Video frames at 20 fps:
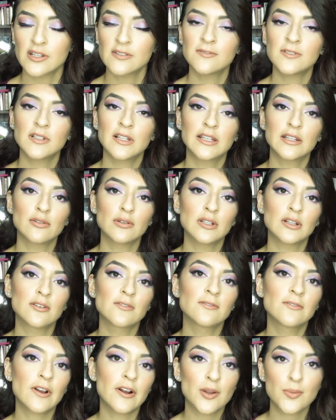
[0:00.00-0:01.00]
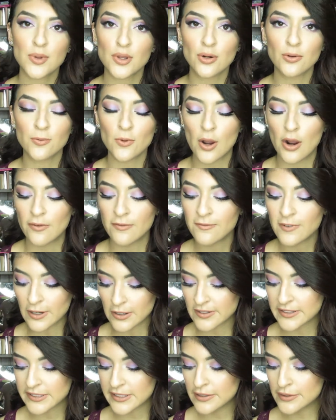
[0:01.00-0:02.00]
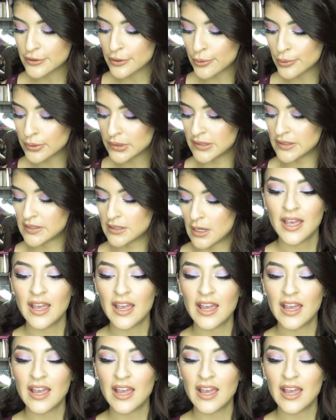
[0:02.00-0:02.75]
I feel like it would look very beautiful on fair skin tones.